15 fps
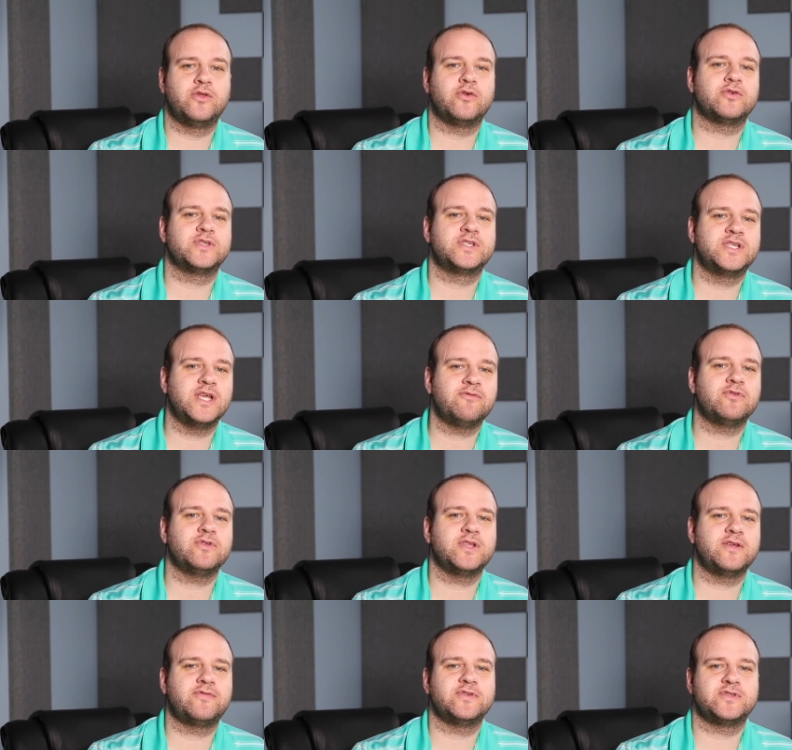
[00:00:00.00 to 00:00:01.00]
There are several
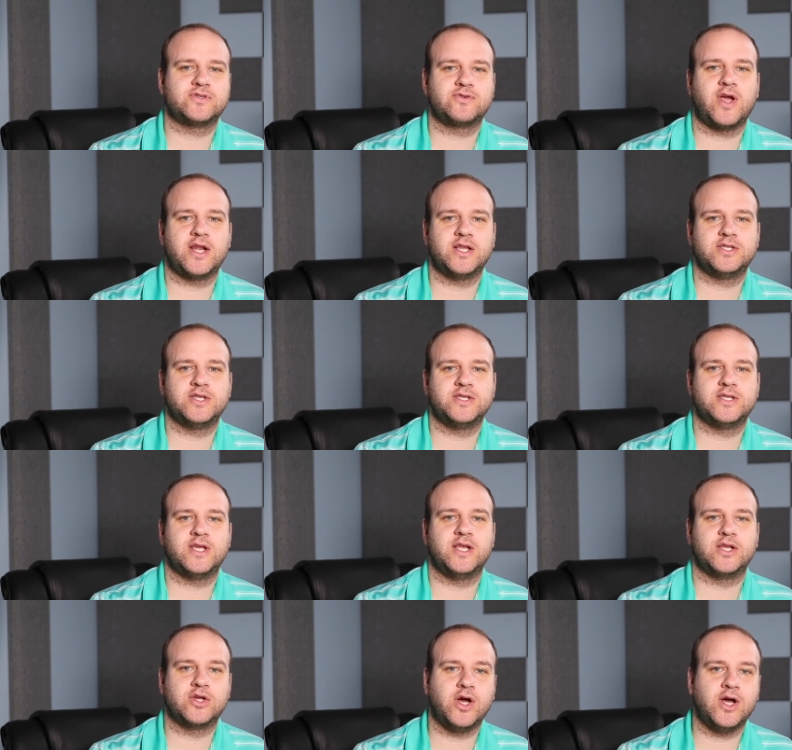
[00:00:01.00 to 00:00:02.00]
different strategies
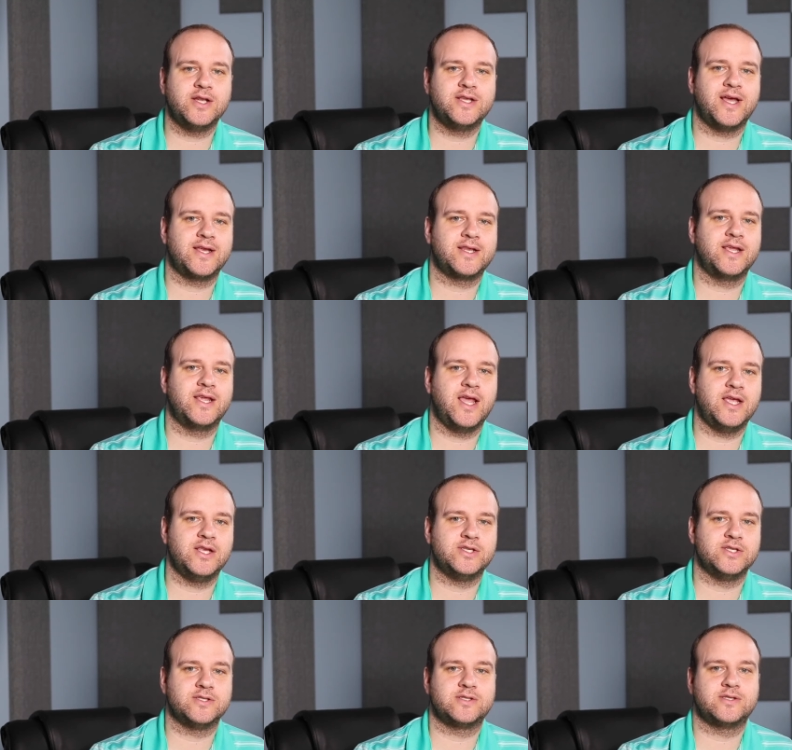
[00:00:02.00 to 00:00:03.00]
in contacting
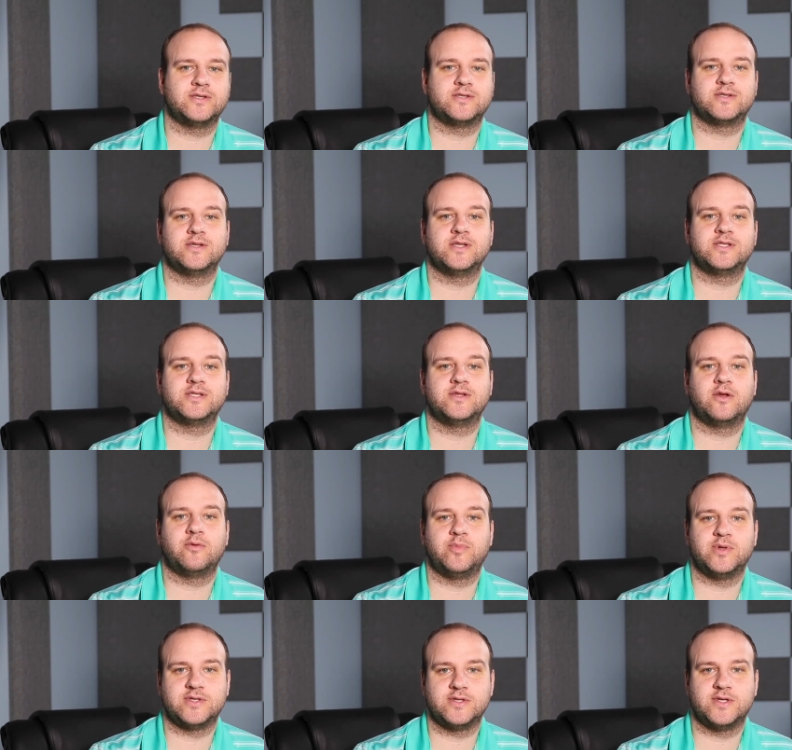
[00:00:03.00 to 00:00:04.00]
agents to solicit their
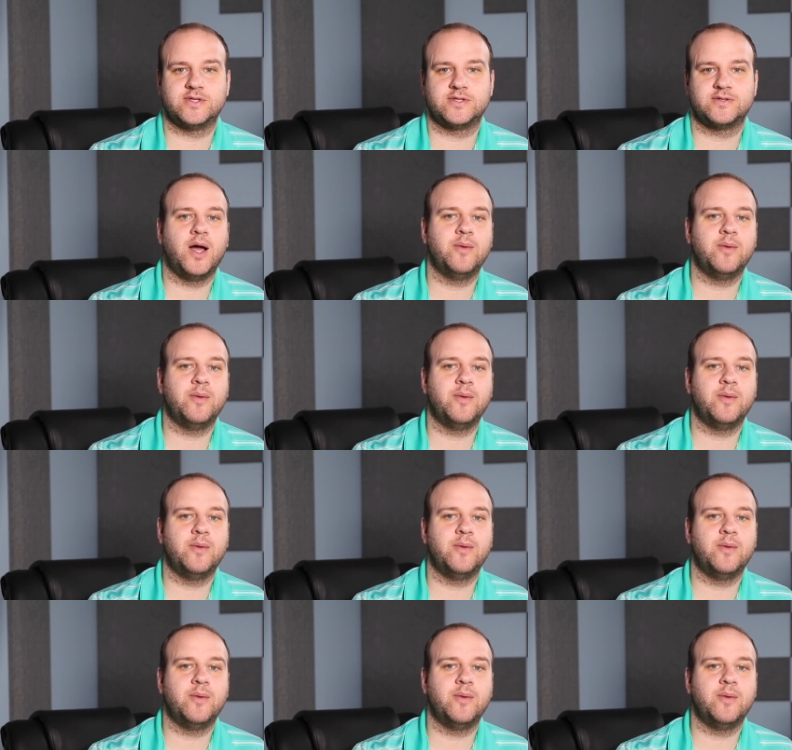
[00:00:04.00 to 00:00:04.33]
business.